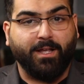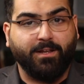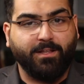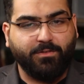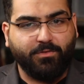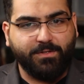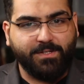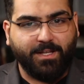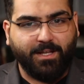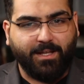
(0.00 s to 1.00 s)
an
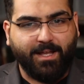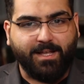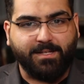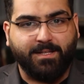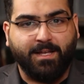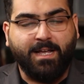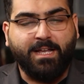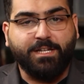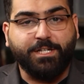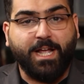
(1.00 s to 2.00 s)
interesting guest,
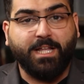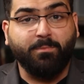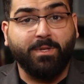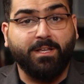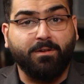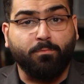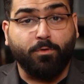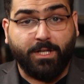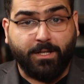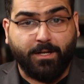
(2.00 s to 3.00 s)
Shadmehr
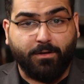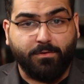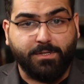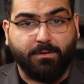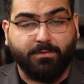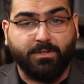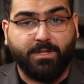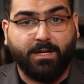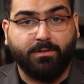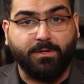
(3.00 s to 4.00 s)
Moniri, who is going to
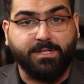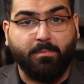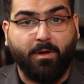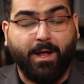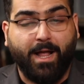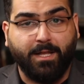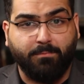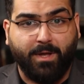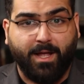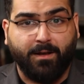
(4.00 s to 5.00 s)
talk to us about
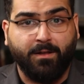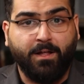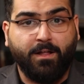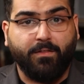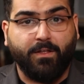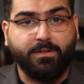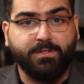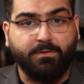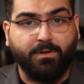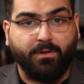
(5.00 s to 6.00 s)
handpan, the
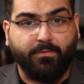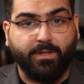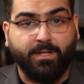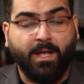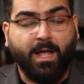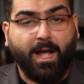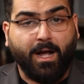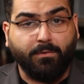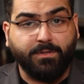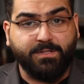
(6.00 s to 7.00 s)
history of it,
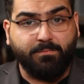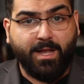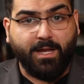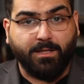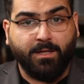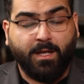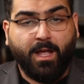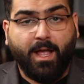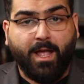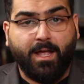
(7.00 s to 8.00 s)
how it's made,
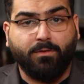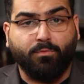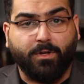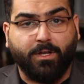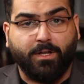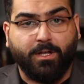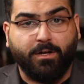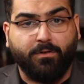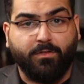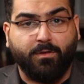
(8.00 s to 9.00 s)
and we're going to
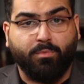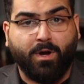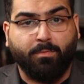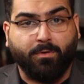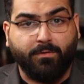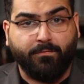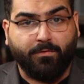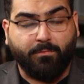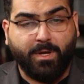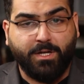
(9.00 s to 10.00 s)
hear the proper
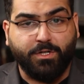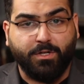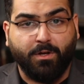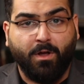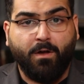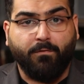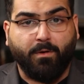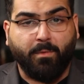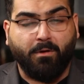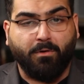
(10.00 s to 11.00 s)
information
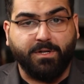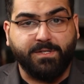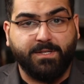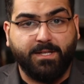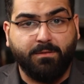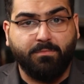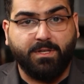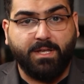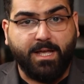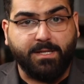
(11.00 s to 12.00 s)
from our
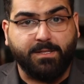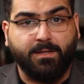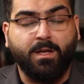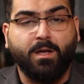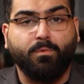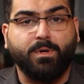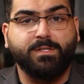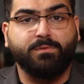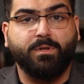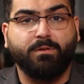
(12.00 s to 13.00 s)
esteemed guest
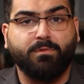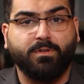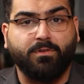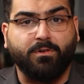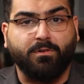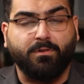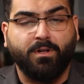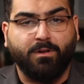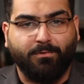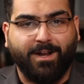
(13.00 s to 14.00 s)
once we return
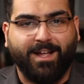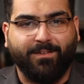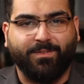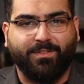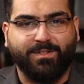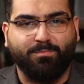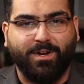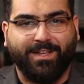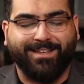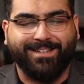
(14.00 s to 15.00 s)
right after this
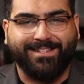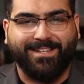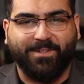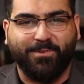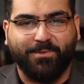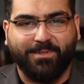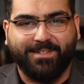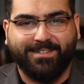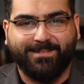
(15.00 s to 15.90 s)
break. Stay tuned.